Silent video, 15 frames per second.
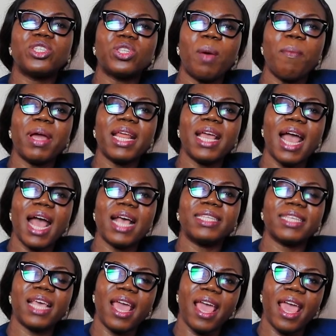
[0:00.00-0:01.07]
somebody
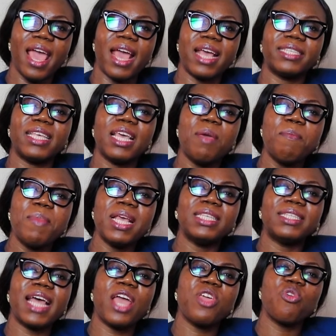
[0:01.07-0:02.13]
has AS, it
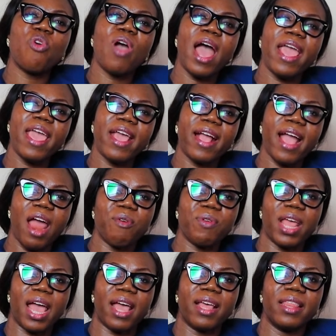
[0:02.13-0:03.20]
means that you are a
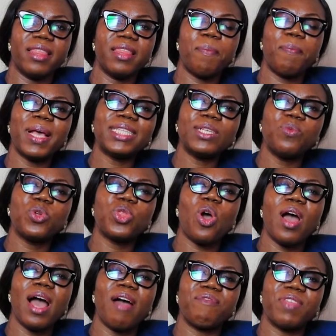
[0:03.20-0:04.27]
carrier. The person will
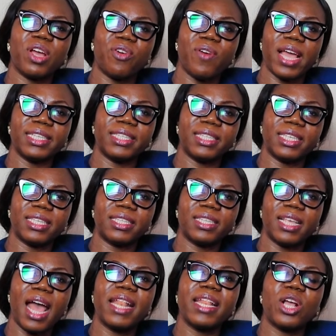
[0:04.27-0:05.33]
not have the crisis
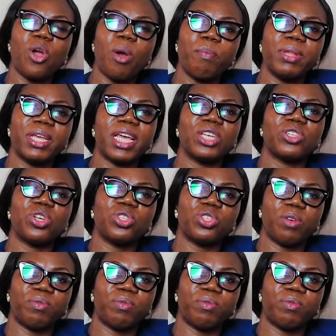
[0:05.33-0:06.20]
and the complications